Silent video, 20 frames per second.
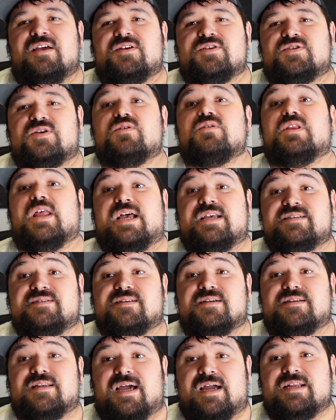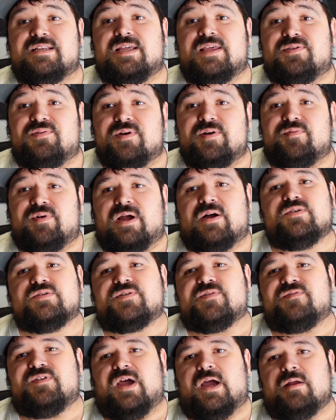so less than 93
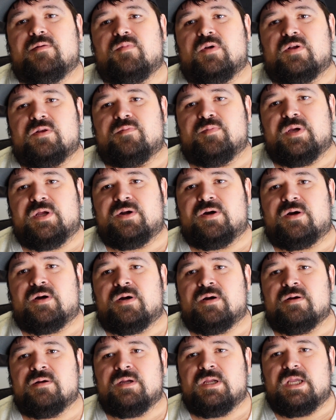rounds of 9 mm